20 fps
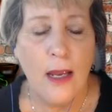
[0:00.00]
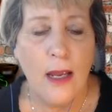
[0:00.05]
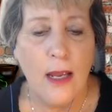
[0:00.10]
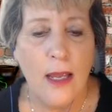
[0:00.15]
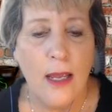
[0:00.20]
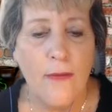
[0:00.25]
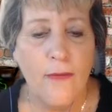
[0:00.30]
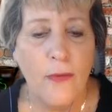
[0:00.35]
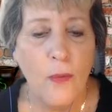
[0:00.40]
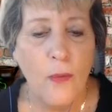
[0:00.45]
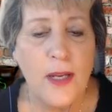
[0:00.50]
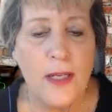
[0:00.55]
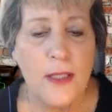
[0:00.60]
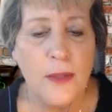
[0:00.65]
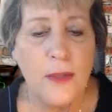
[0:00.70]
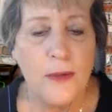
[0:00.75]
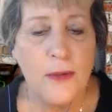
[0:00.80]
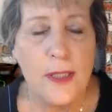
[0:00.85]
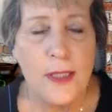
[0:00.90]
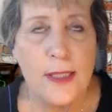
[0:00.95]
if
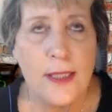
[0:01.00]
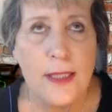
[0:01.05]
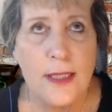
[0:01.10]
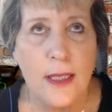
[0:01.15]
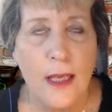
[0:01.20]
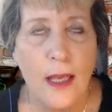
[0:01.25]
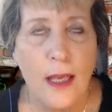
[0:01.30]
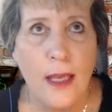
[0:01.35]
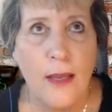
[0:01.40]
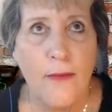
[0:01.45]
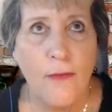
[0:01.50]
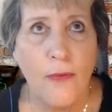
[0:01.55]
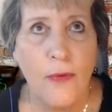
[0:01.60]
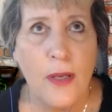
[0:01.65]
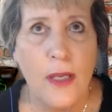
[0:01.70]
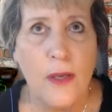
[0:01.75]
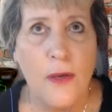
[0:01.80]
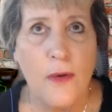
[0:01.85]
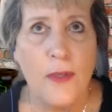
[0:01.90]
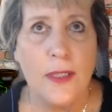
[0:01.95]
we
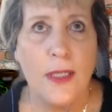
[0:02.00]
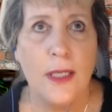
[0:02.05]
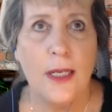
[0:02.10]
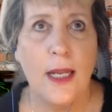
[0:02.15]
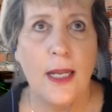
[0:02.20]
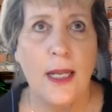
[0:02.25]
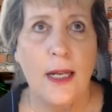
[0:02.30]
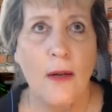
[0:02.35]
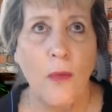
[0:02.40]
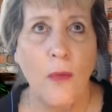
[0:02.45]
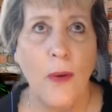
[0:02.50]
use it in a